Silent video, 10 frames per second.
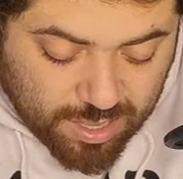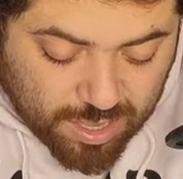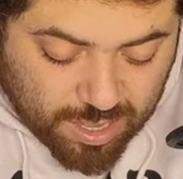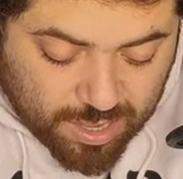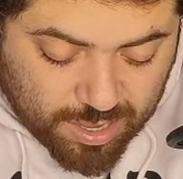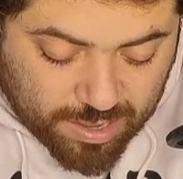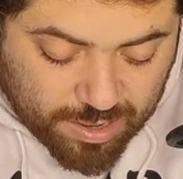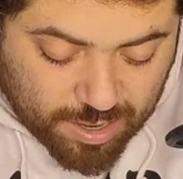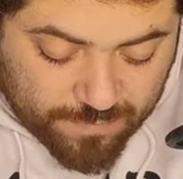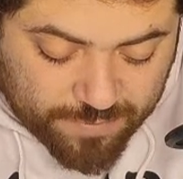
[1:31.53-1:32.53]

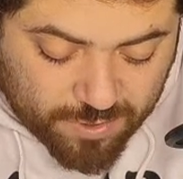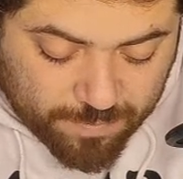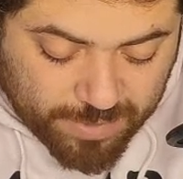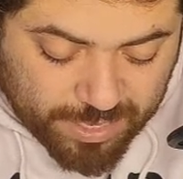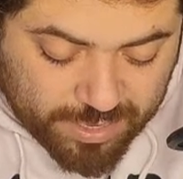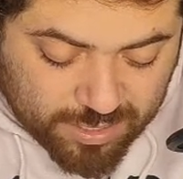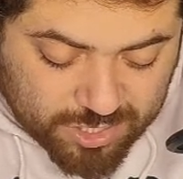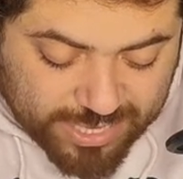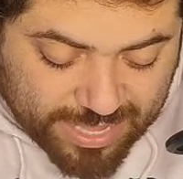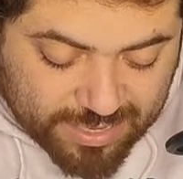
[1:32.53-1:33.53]
uh, of Dominion
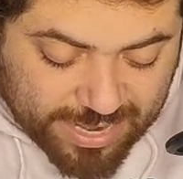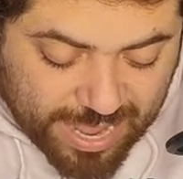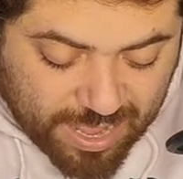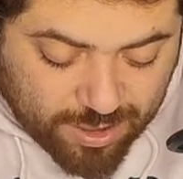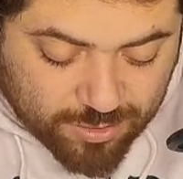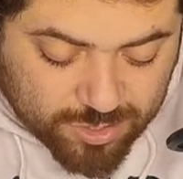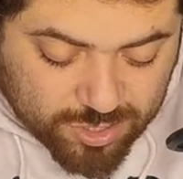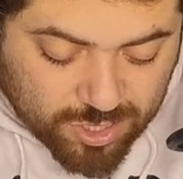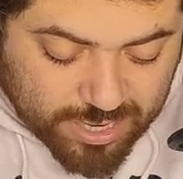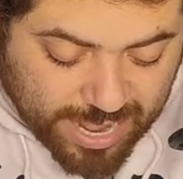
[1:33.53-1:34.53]
Talent House
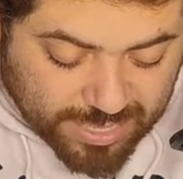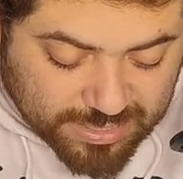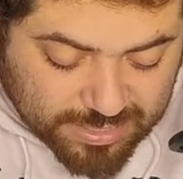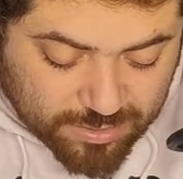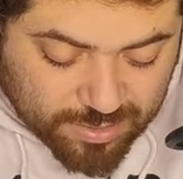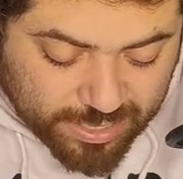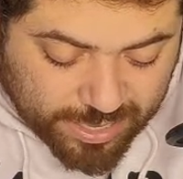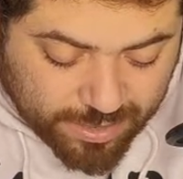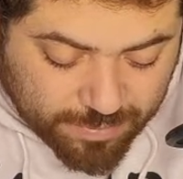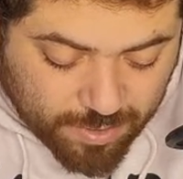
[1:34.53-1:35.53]
connected
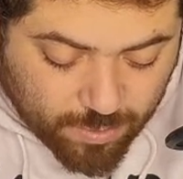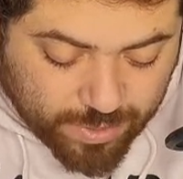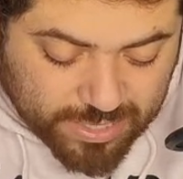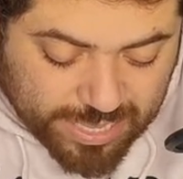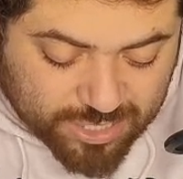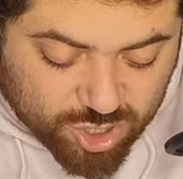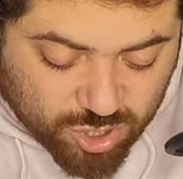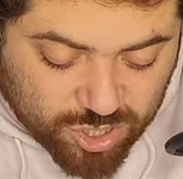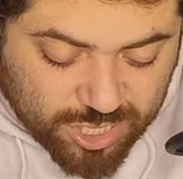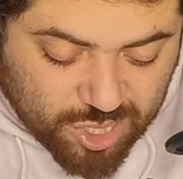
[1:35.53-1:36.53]
him with
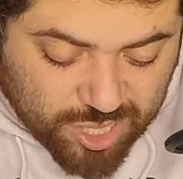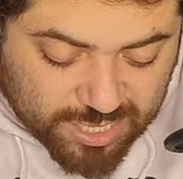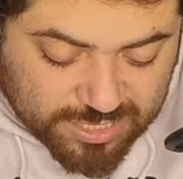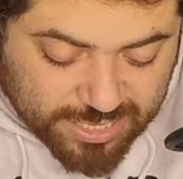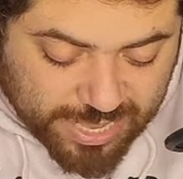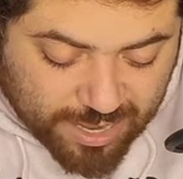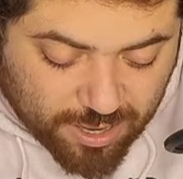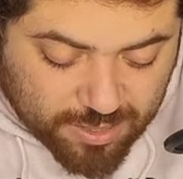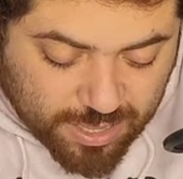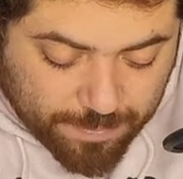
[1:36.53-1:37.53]
attorney Jessica
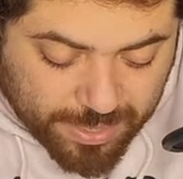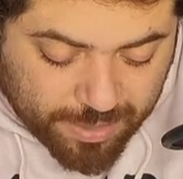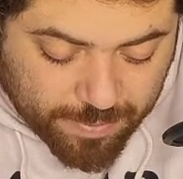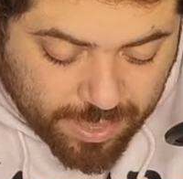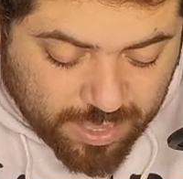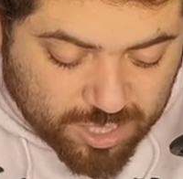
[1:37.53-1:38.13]
Kodabib